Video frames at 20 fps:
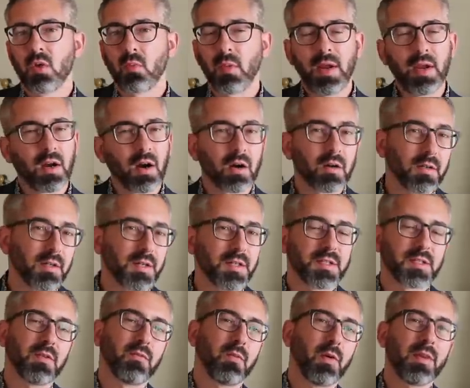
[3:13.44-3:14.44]

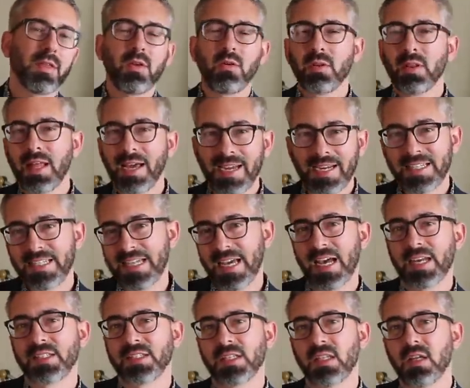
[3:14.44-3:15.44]
regardless of whether you like
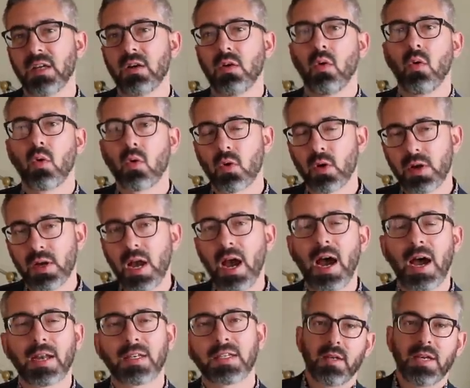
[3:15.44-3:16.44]
Tesla or
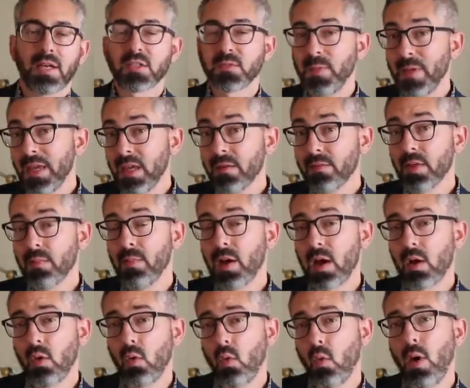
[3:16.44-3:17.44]
not. Now, speaking of the
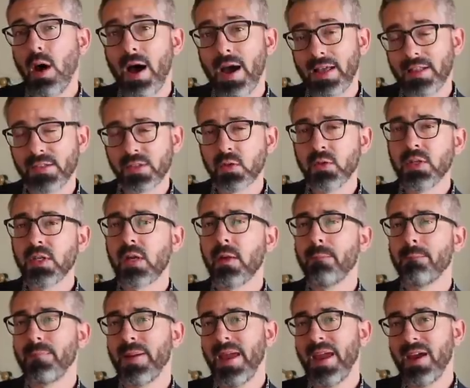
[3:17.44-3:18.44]
Model Y, let's go ahead and
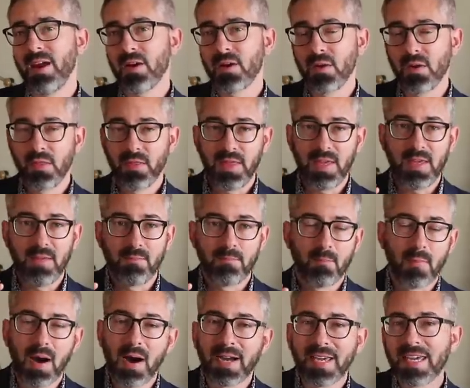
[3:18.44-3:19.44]
compare the
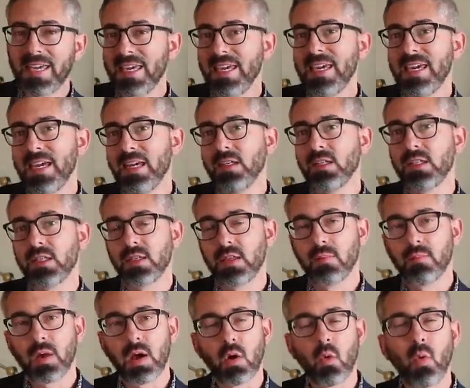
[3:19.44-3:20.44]
Mach-E to the
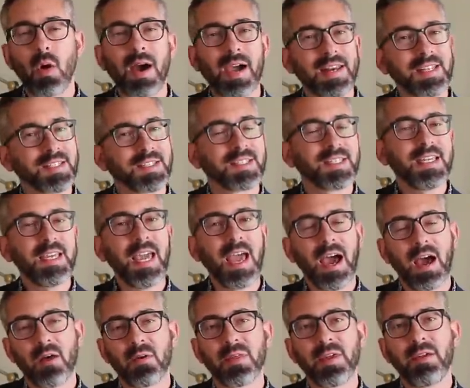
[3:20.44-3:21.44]
Model Y to see
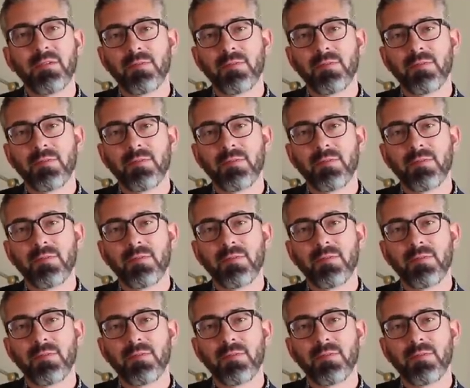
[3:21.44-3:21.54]
how they